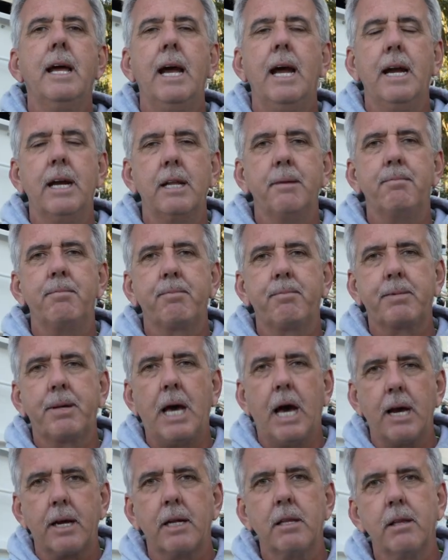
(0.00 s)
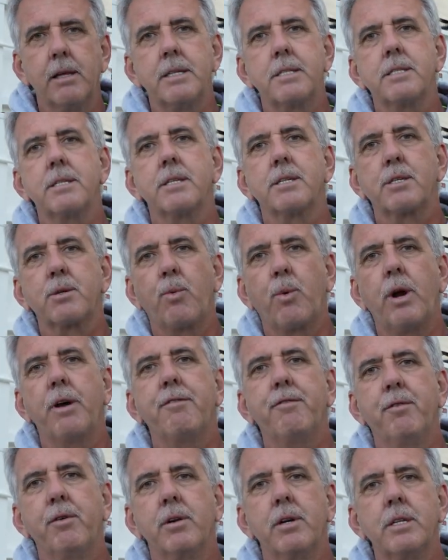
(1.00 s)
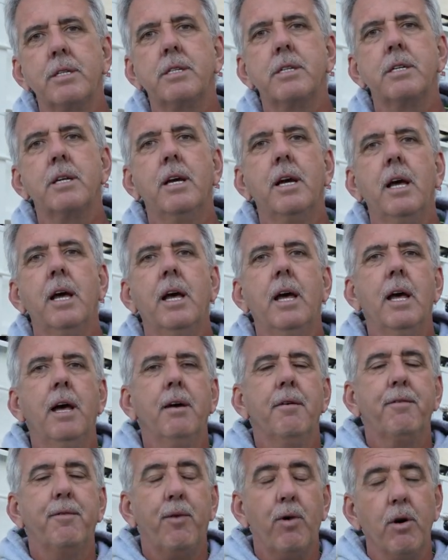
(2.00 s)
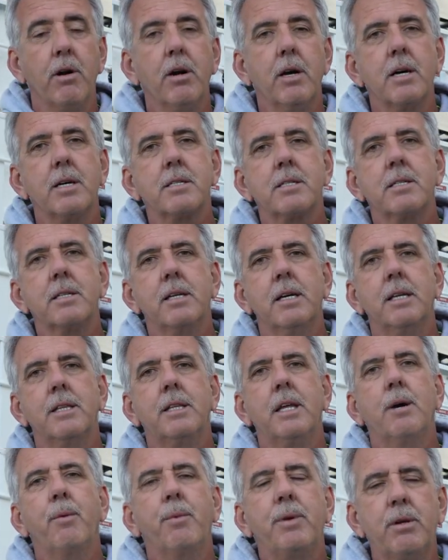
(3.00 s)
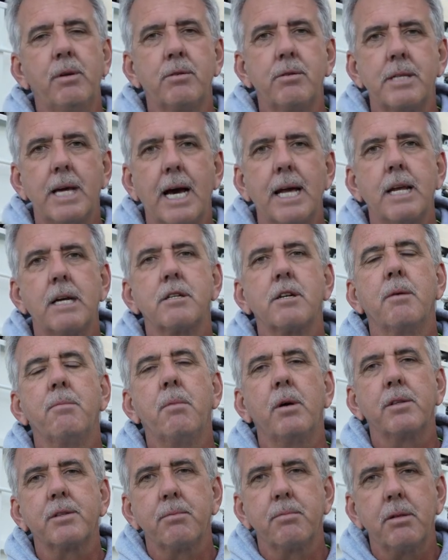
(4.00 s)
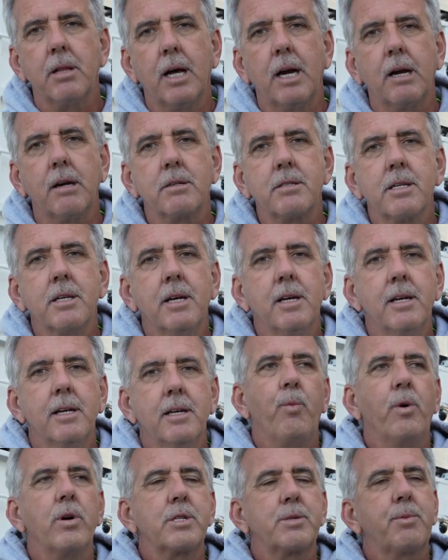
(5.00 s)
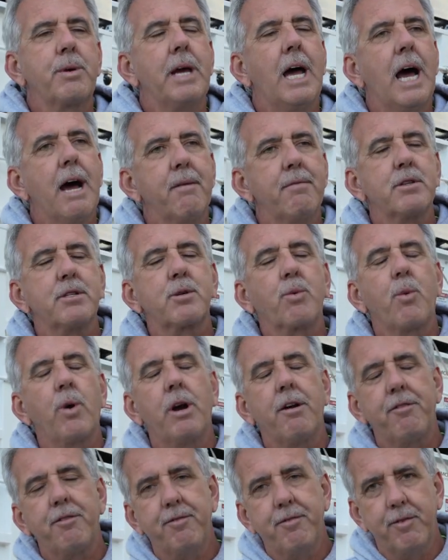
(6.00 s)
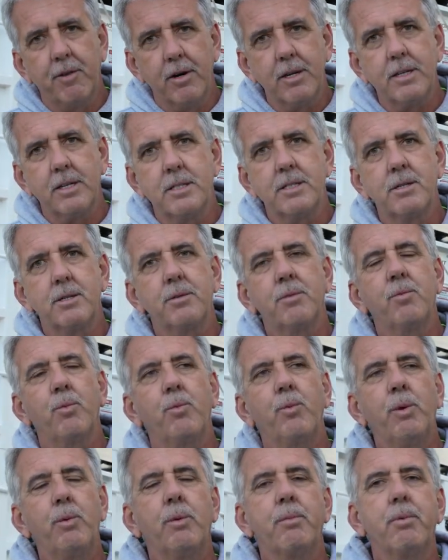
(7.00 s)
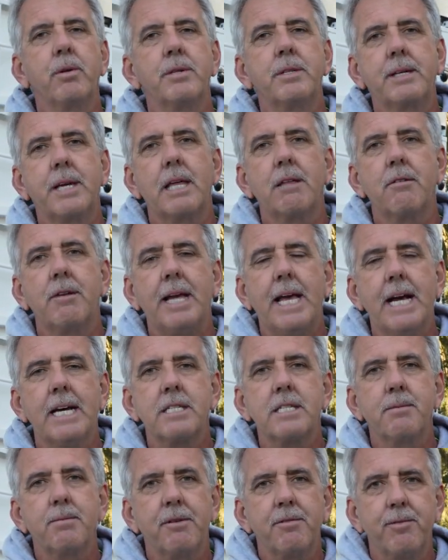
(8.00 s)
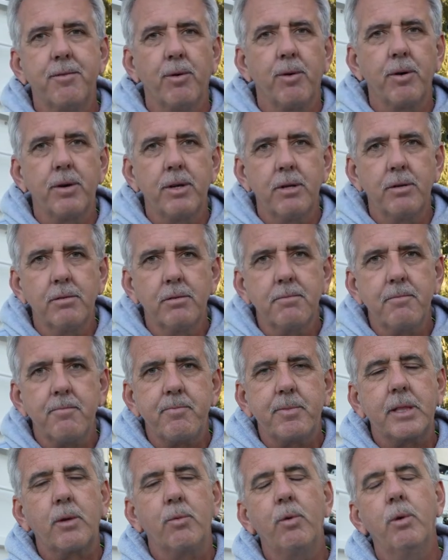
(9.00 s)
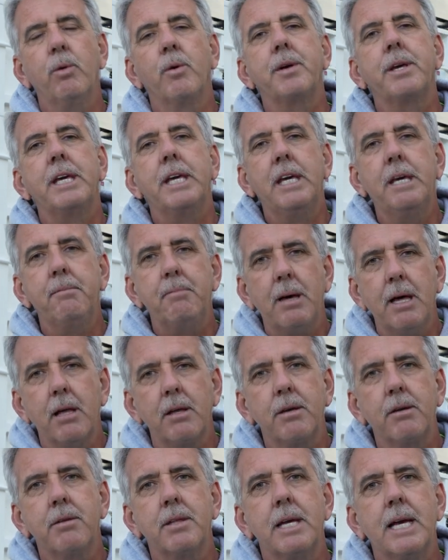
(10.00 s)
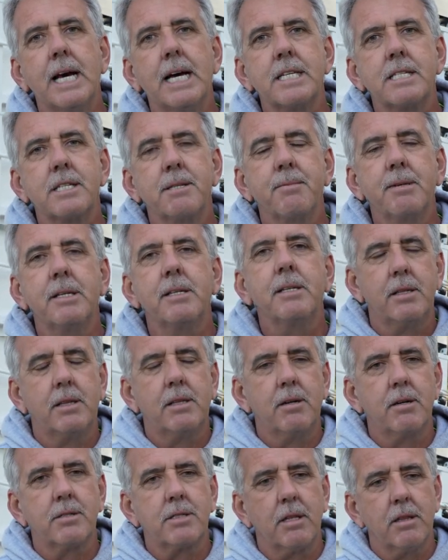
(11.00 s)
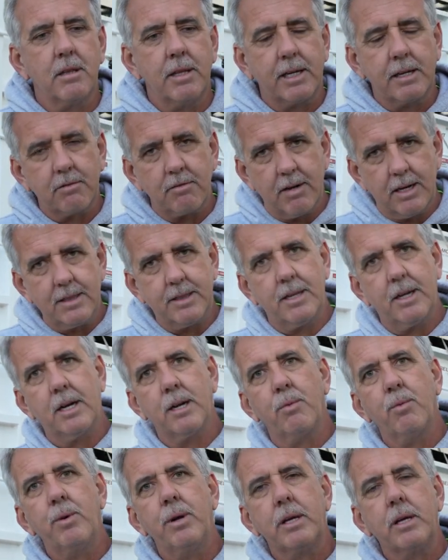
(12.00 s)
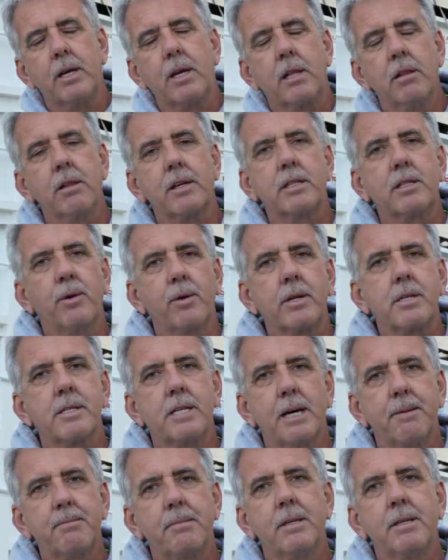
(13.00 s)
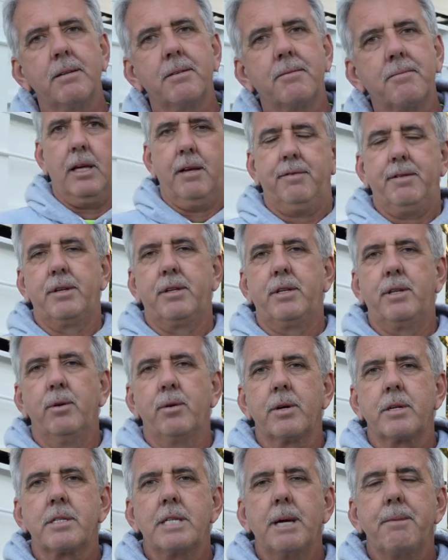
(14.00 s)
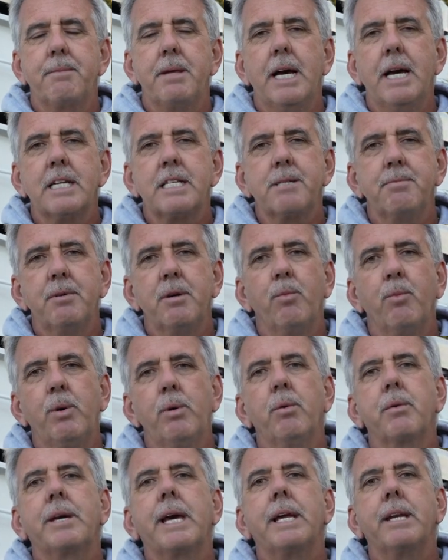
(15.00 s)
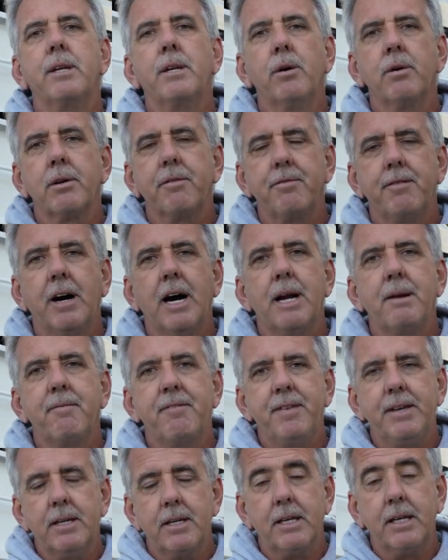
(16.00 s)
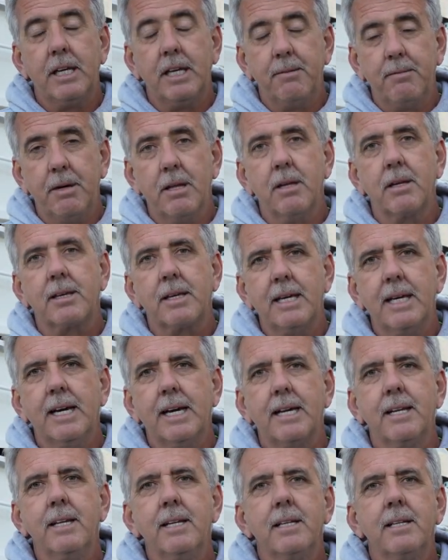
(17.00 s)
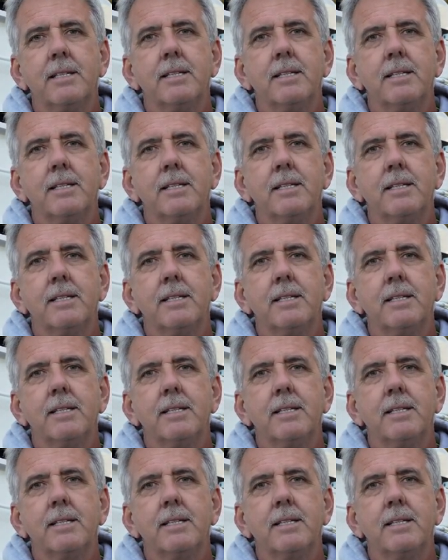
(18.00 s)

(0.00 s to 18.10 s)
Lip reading: and it calculates the square footage for us, and then we use that as our multipliers. Once we have the square footage, we will put together an estimate for you. We will email you the estimate. There's a link right there where you can click to accept it. If you do accept the estimate, we will get notified via email again,